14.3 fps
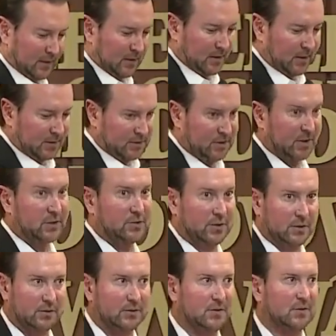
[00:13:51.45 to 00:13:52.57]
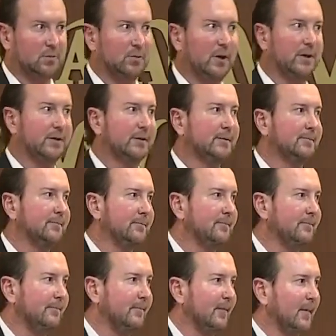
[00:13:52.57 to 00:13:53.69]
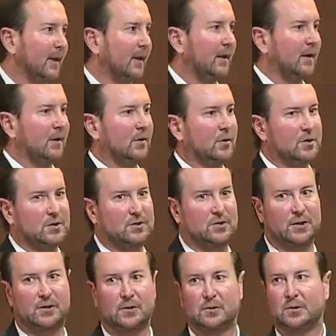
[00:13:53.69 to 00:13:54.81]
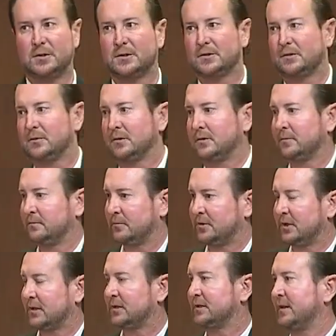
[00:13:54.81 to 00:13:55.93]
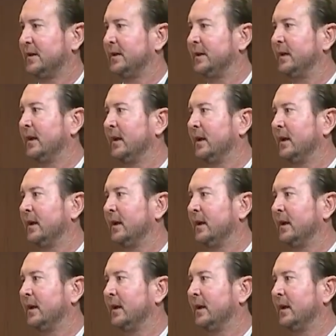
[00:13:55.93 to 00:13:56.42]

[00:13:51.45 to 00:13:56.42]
Uh, Chuck Trickle's his brother and Chris Trickle was was Chuck's son.